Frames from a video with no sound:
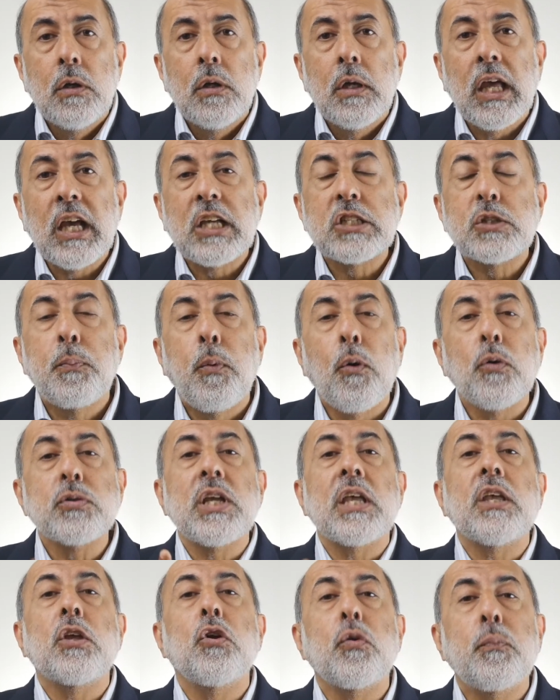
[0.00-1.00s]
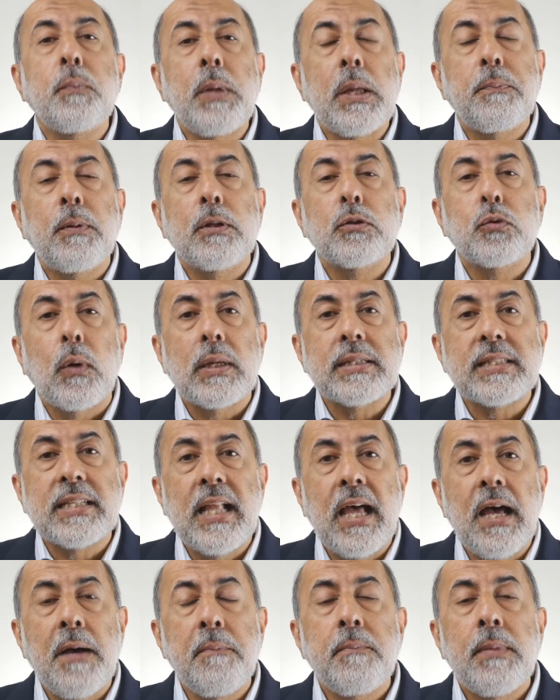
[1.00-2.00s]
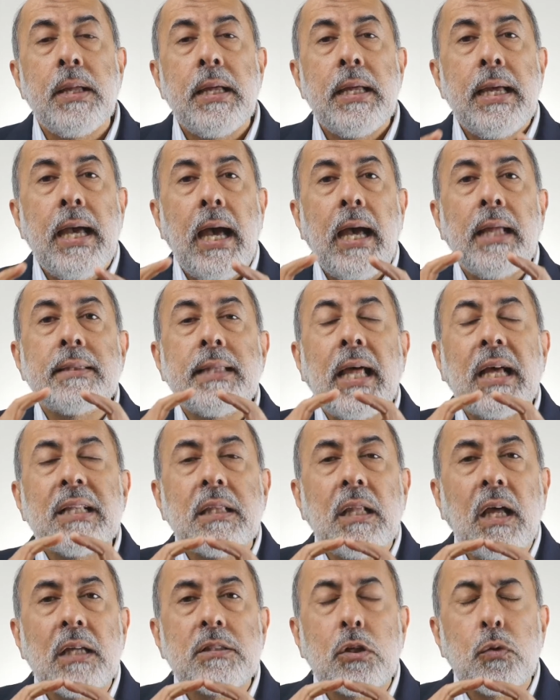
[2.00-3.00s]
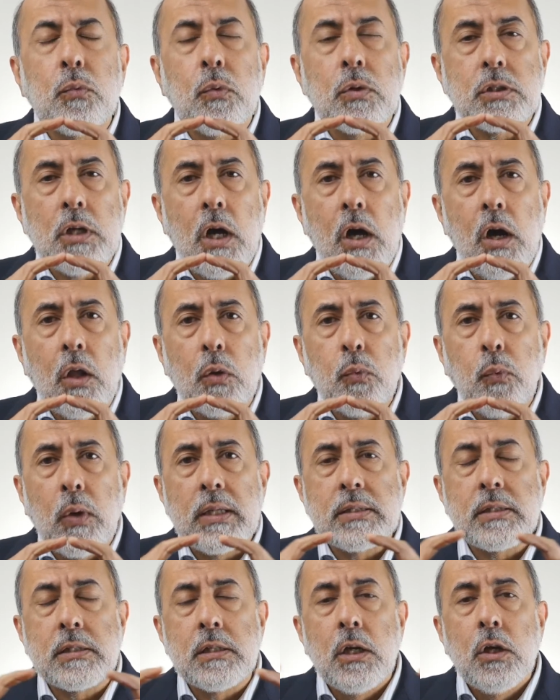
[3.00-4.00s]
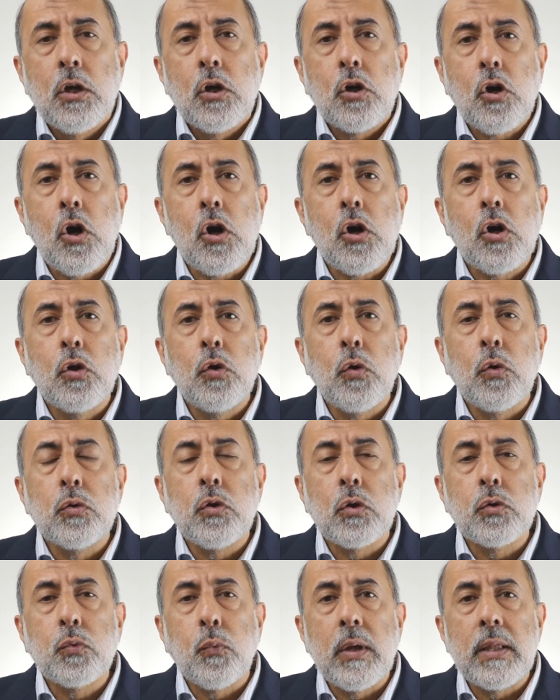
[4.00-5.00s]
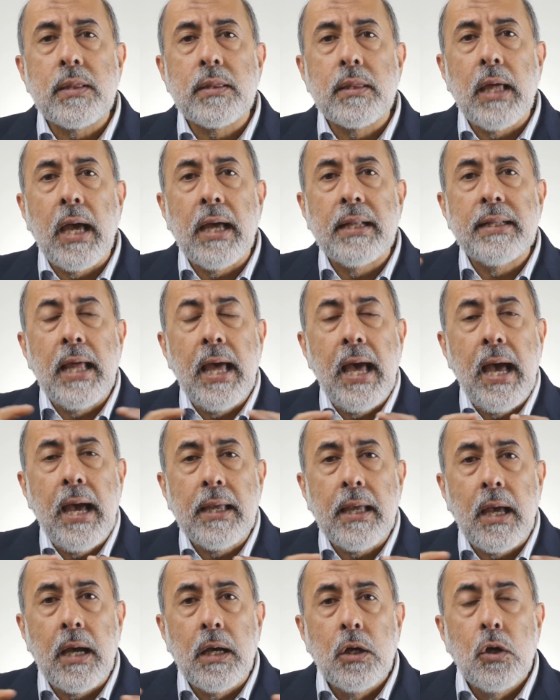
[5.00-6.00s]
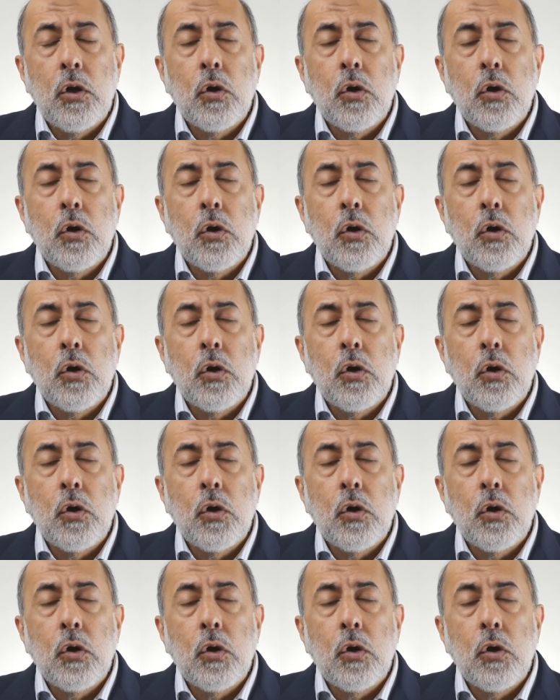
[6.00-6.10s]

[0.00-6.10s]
exposing your people to Islam. And that letter was always concluded with an ayah.